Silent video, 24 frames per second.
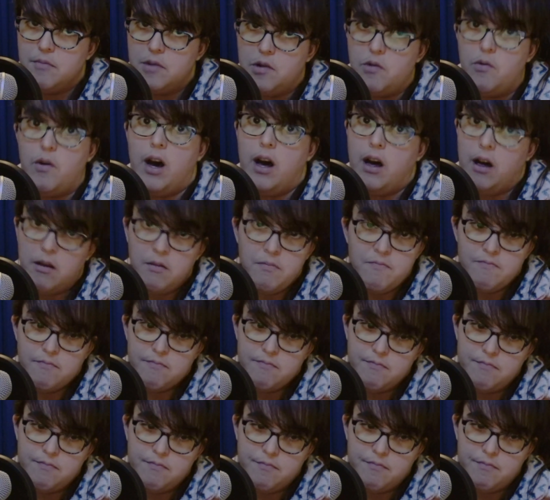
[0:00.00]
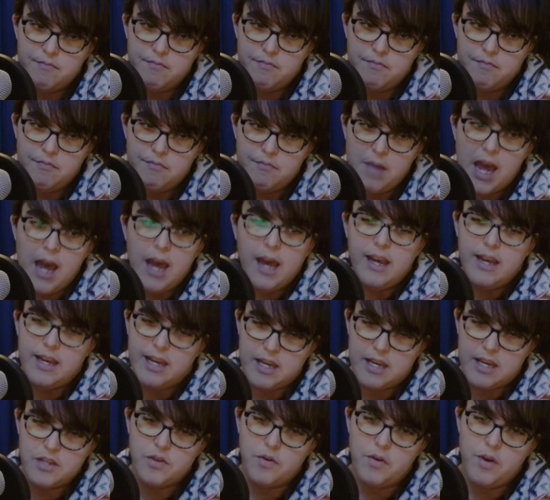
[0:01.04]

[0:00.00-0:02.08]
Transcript: Well, guess